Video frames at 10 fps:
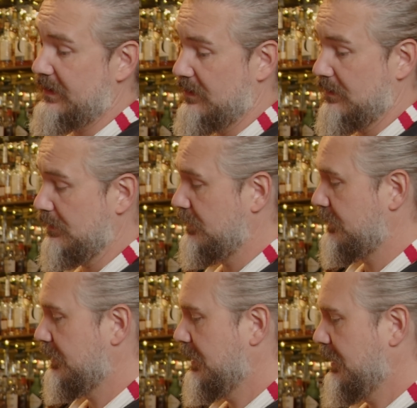8
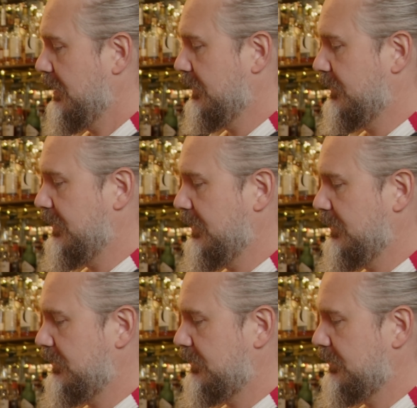years, is
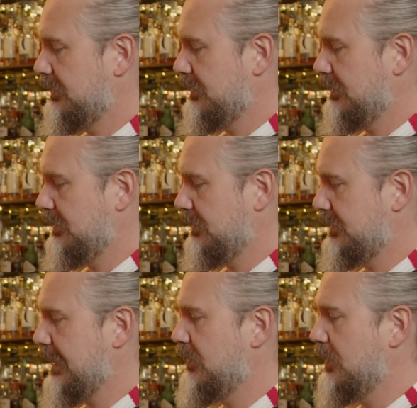this
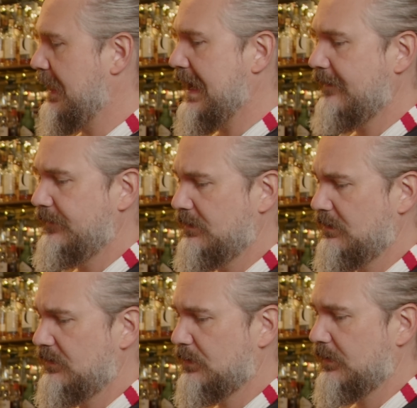7.5
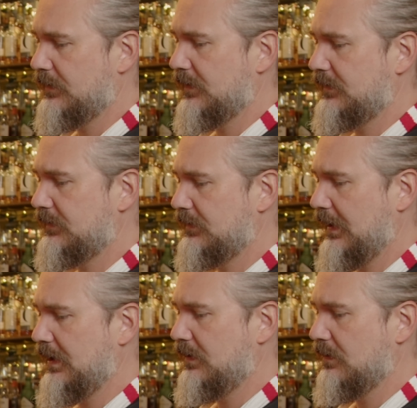years, or is this
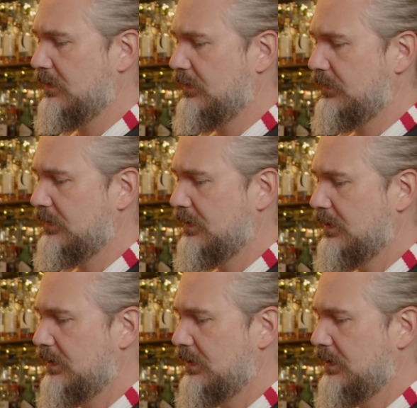8 years?